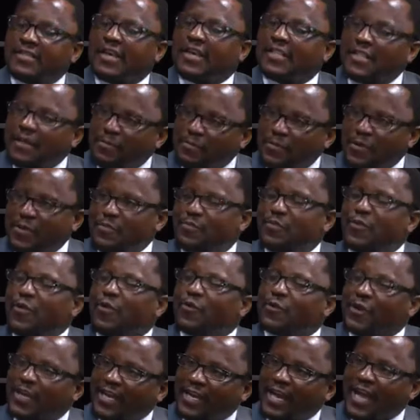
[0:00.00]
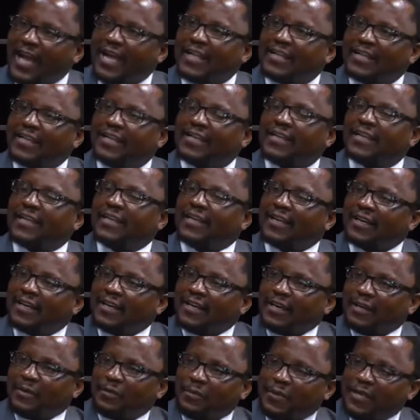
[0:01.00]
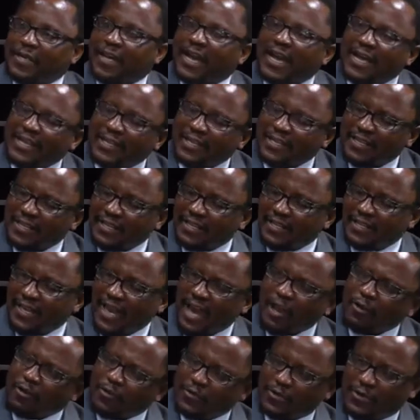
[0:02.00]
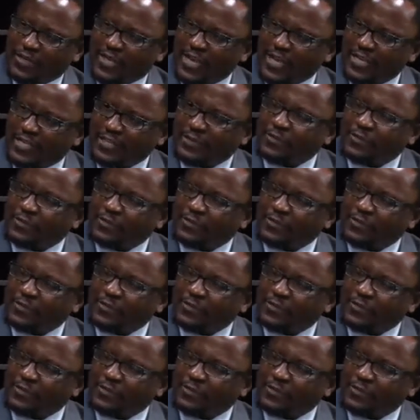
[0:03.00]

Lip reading: are the people we can accommodate. We